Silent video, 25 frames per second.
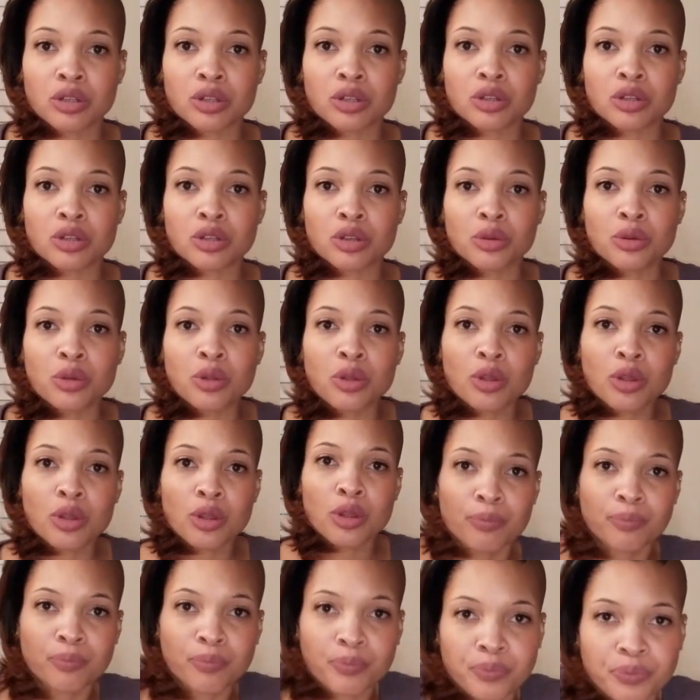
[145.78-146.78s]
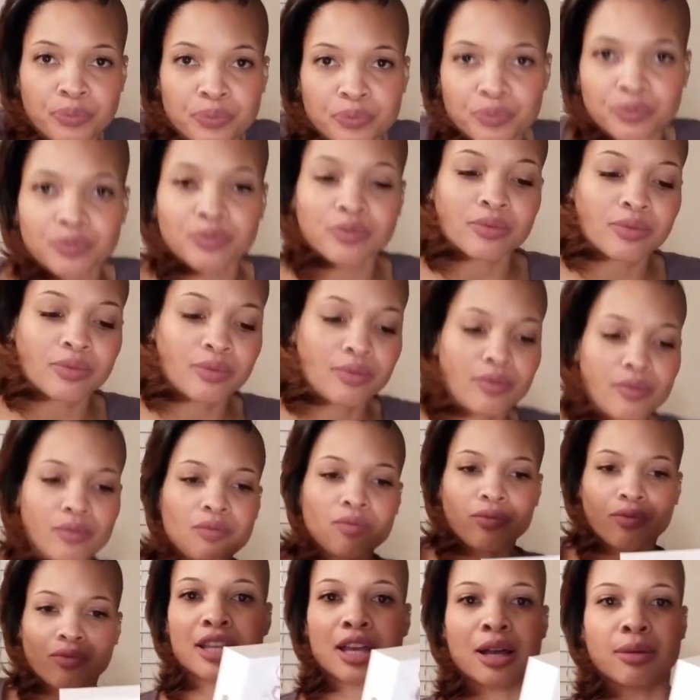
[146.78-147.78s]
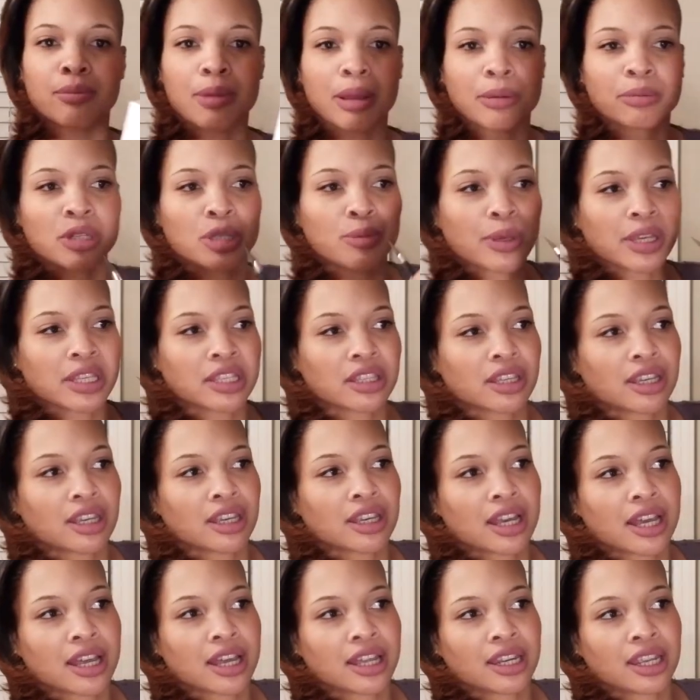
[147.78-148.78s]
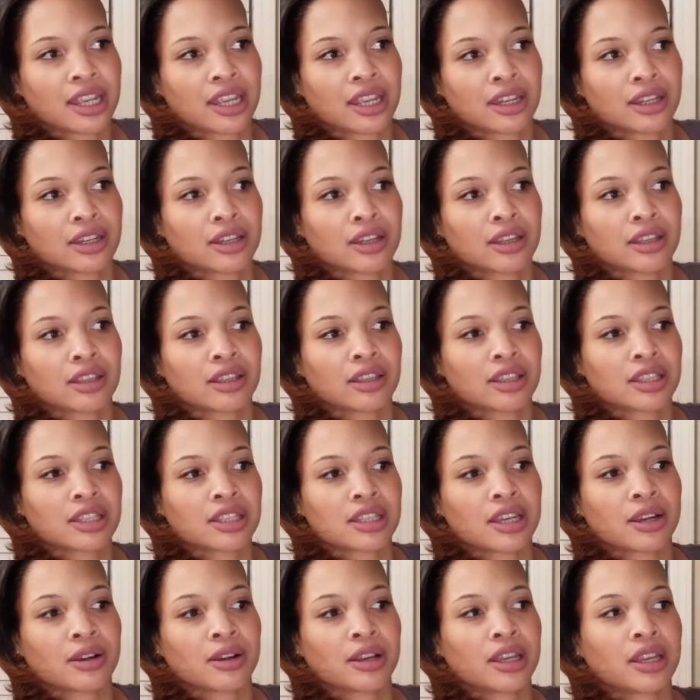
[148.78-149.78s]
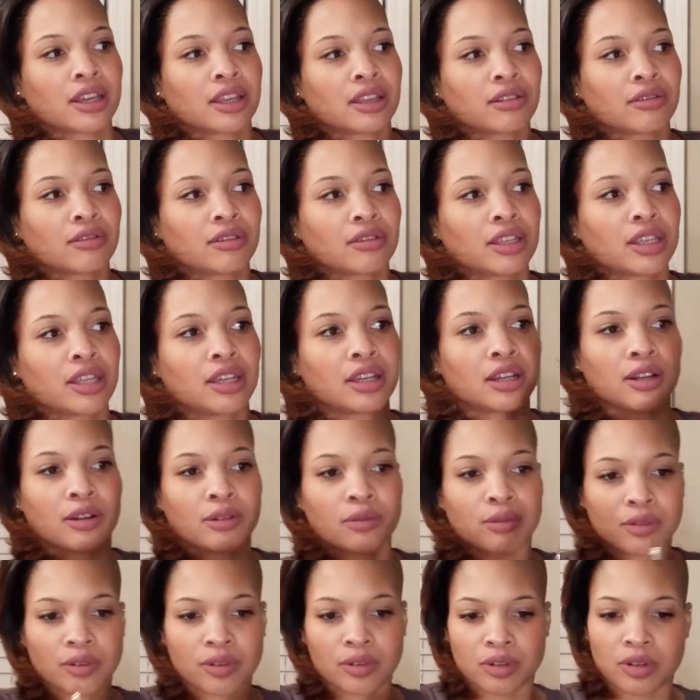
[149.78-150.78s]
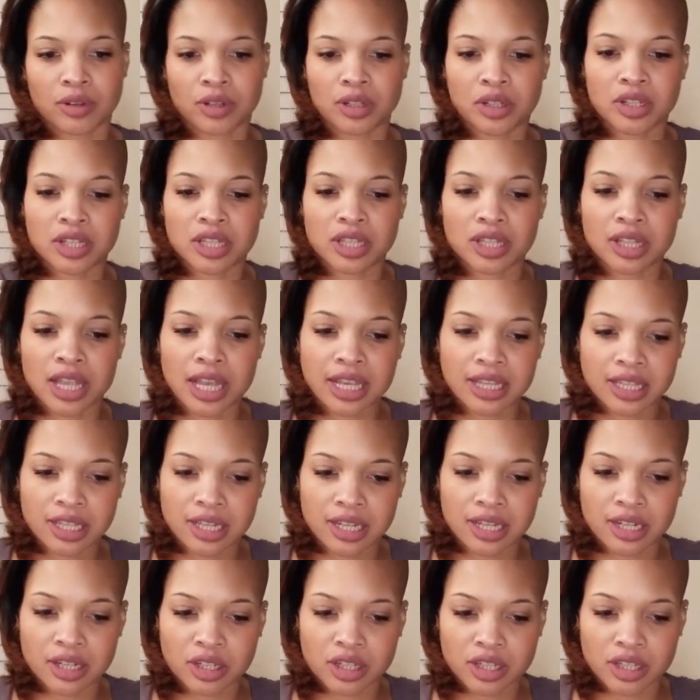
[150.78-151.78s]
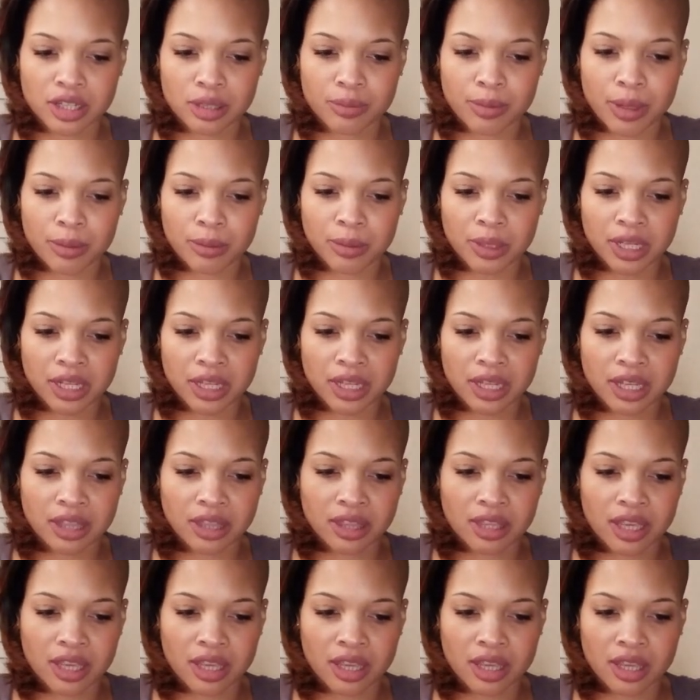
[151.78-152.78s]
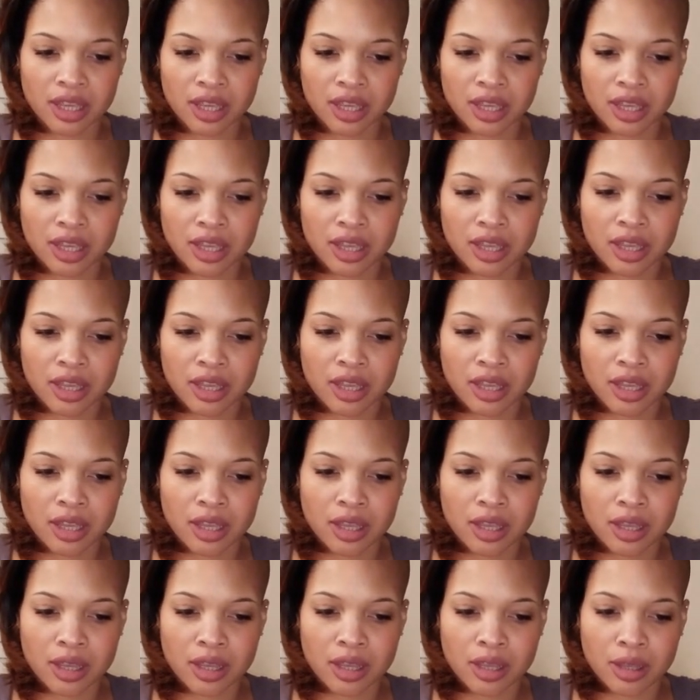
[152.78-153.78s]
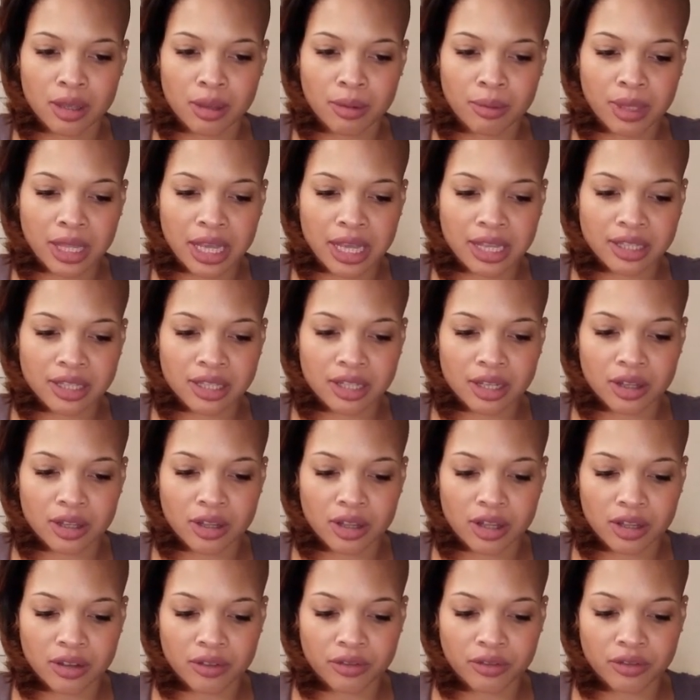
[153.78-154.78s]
tool. I'm just basically cutting this area here. Just slicing it just to be able to get the plastic off.